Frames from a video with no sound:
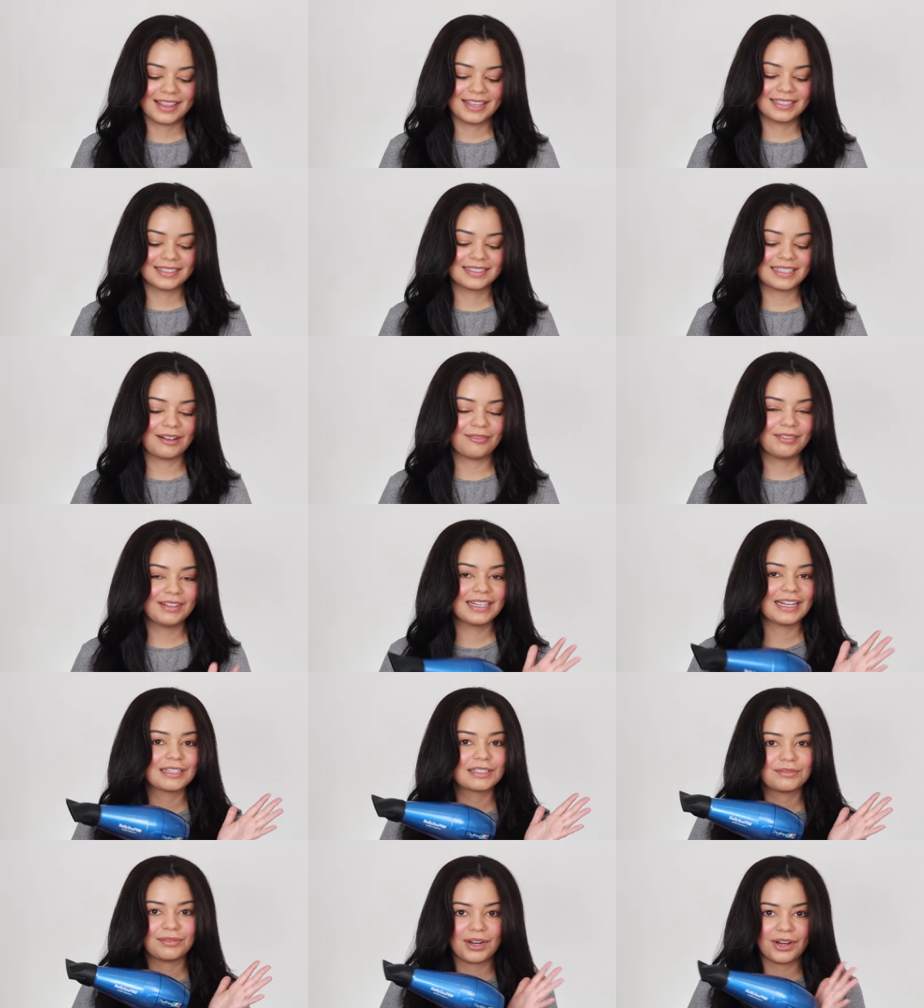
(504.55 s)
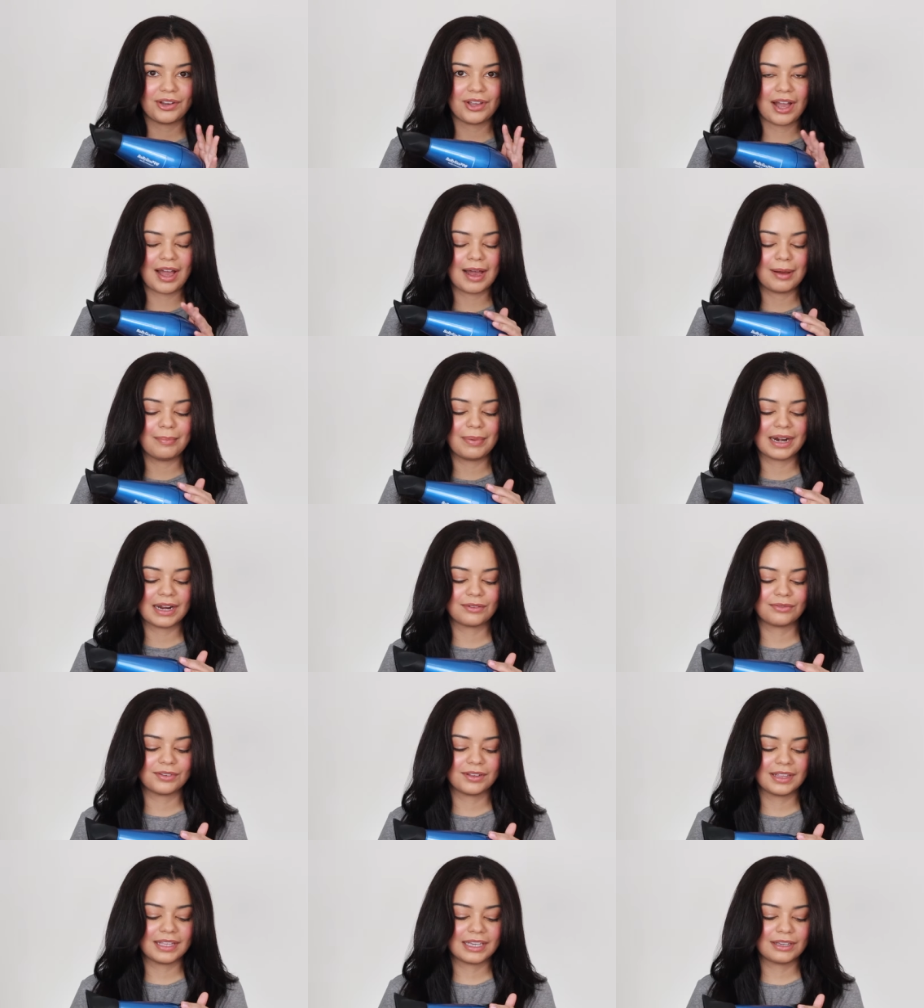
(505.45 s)
This definitely gets very hot but I
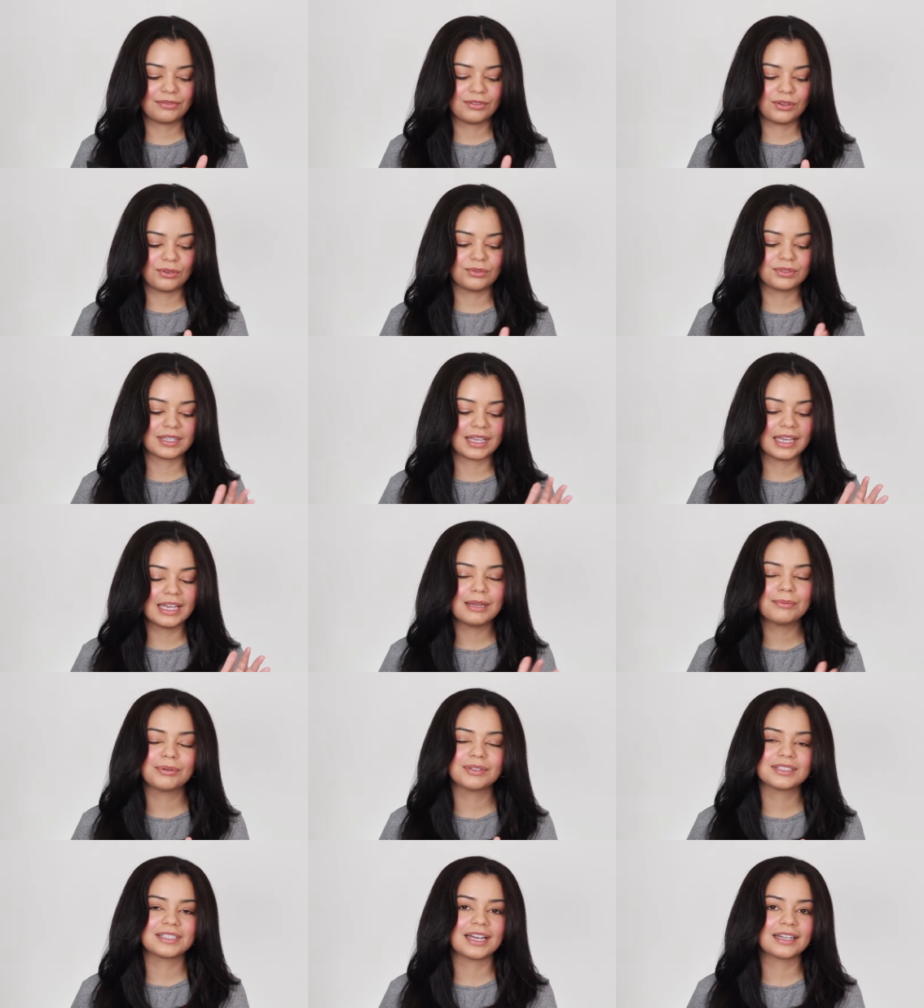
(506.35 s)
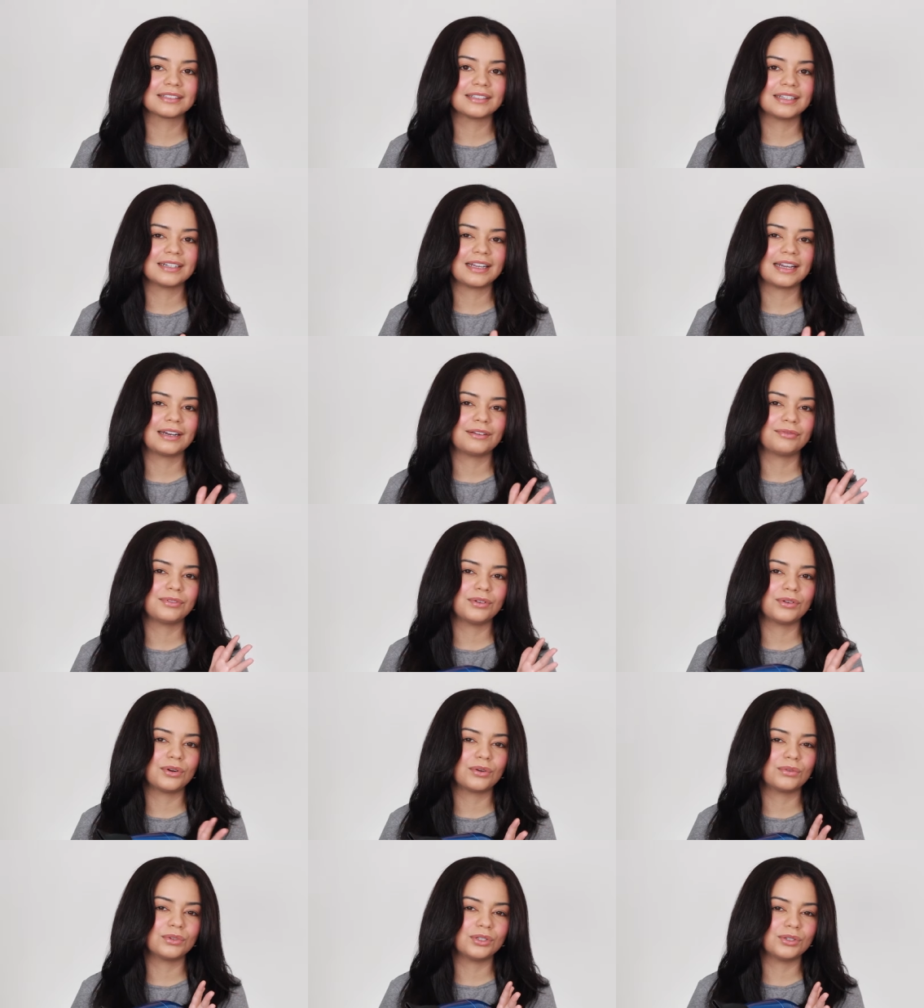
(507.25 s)
feel like if you use a heat protectant and if you
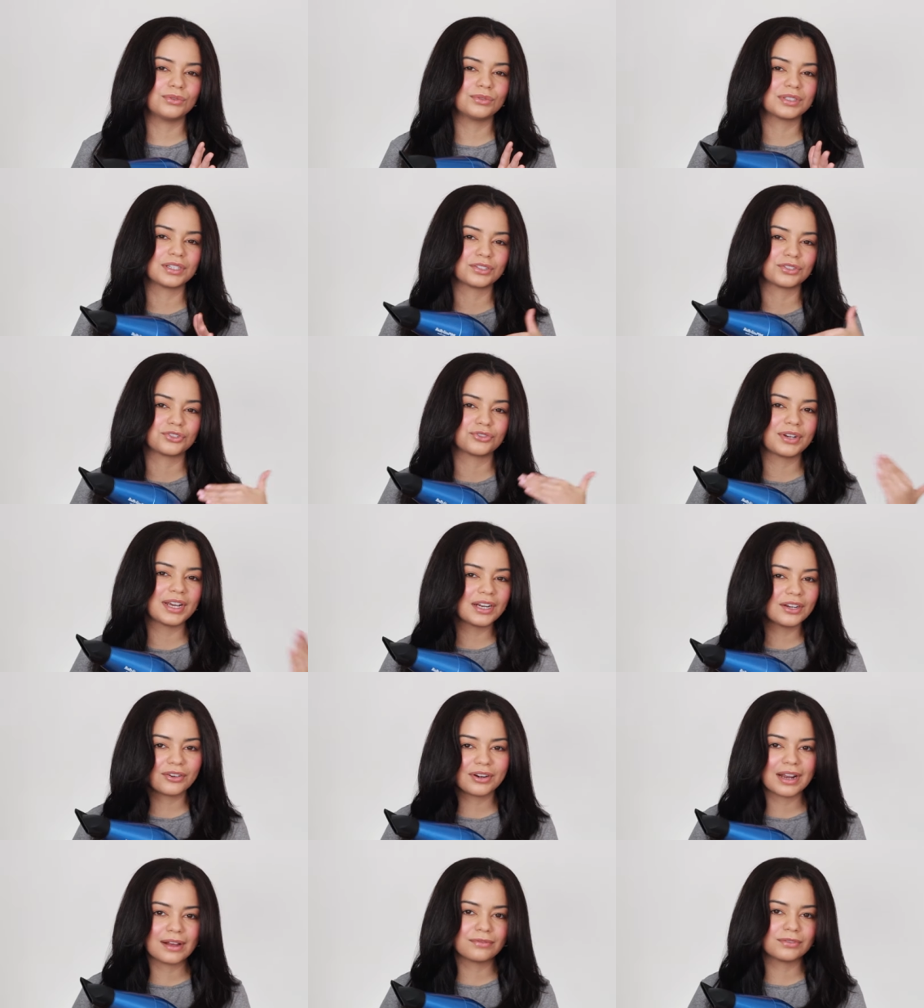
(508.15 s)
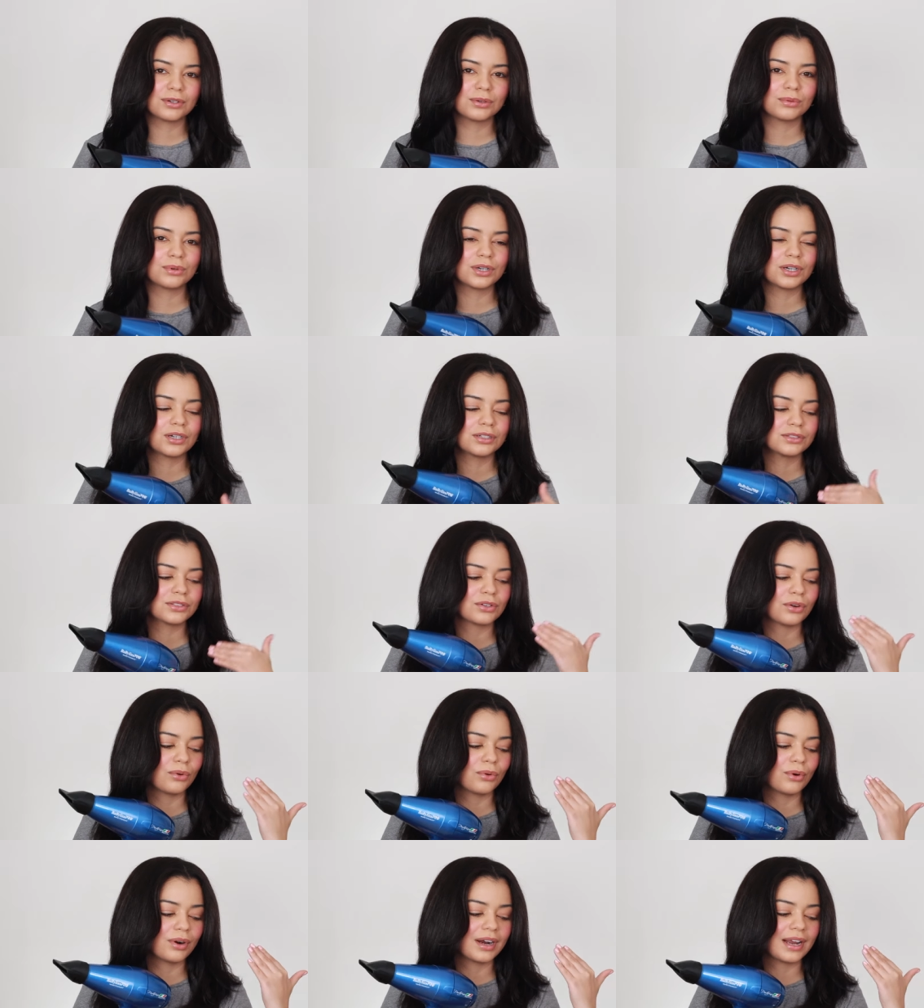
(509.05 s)
don't use a straightener afterwards
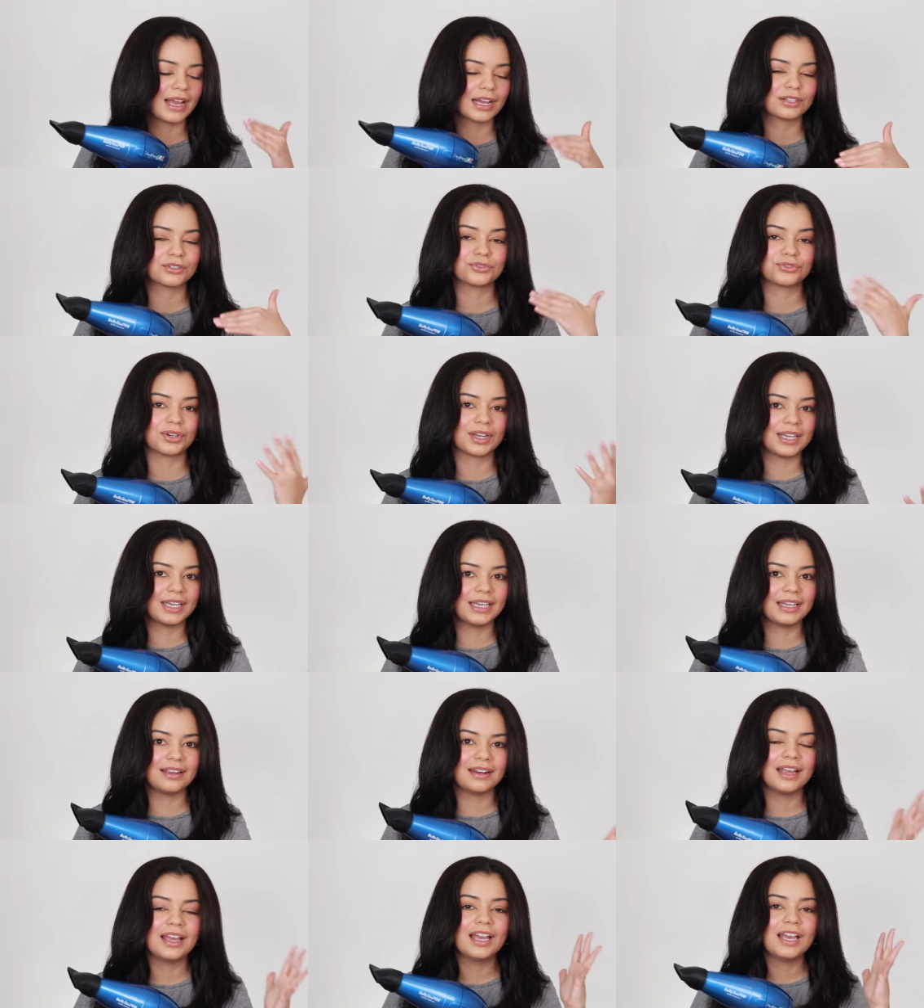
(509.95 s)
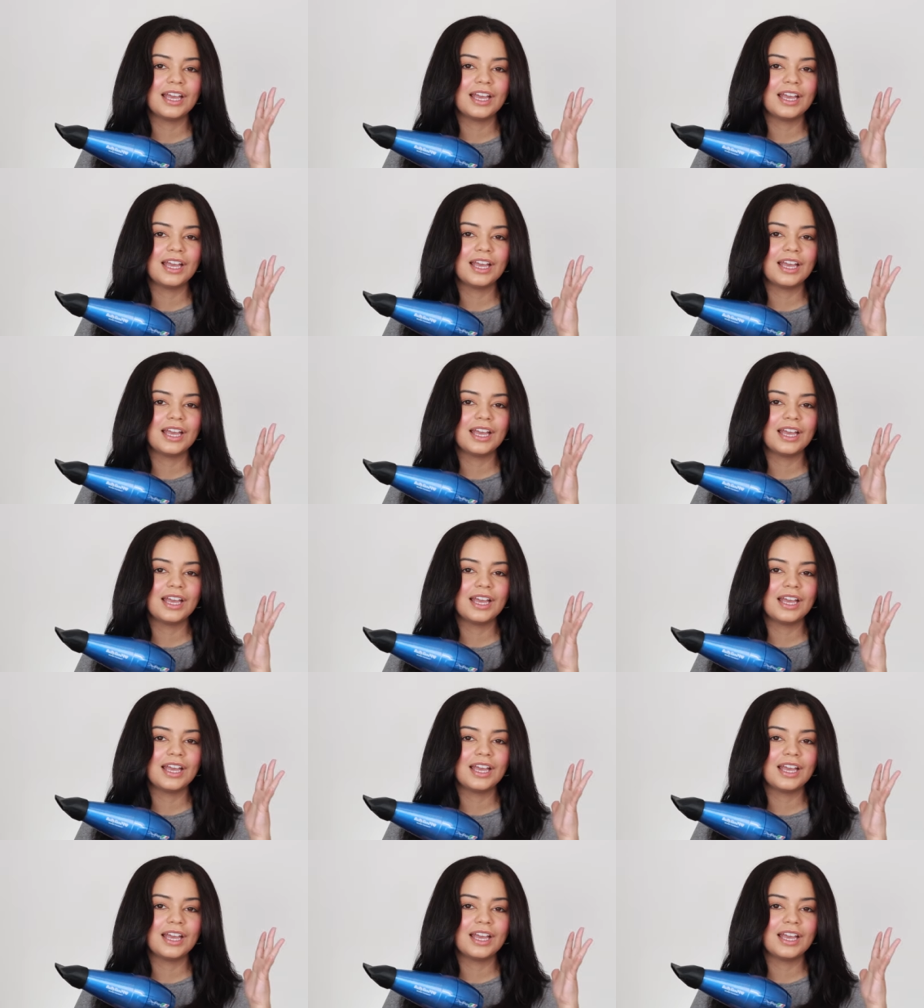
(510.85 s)
or extra heat